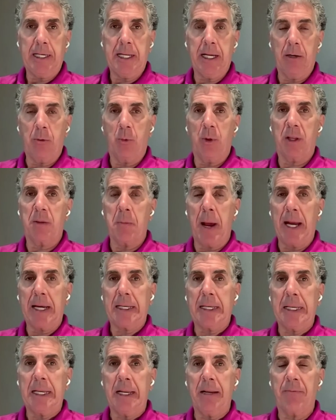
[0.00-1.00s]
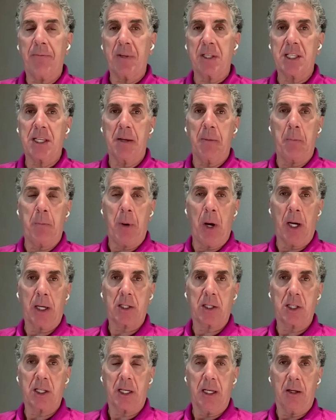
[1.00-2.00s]
He did it with magnificent
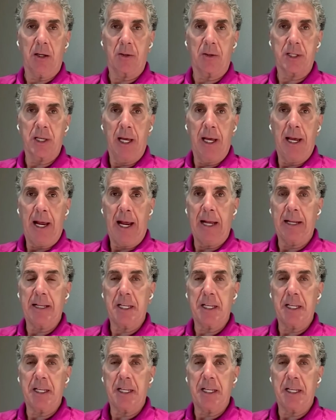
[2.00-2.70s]
puck skills.